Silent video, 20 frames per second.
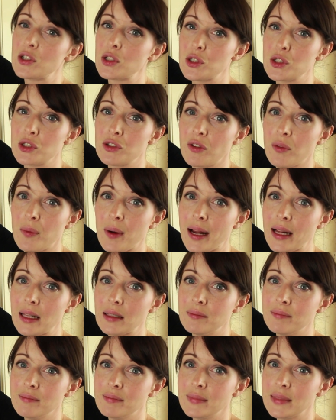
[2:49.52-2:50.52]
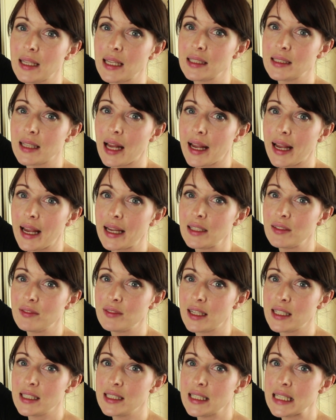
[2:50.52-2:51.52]
touched for a while, things that I kind
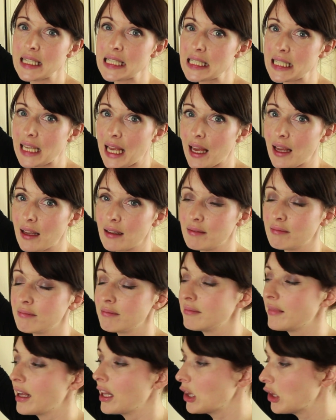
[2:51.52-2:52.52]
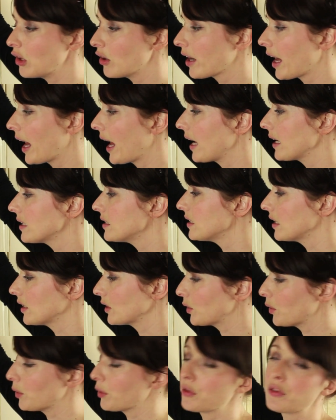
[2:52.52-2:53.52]
of need to get a look at
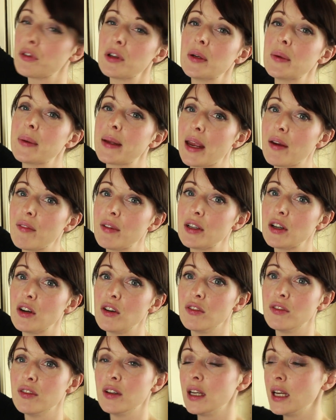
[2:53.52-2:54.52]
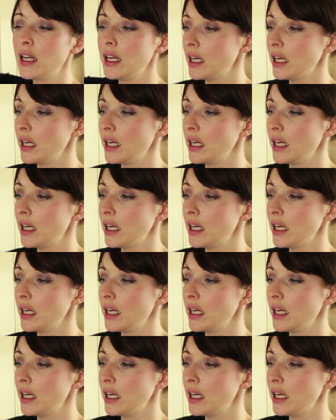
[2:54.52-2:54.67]
and go through and get rid of.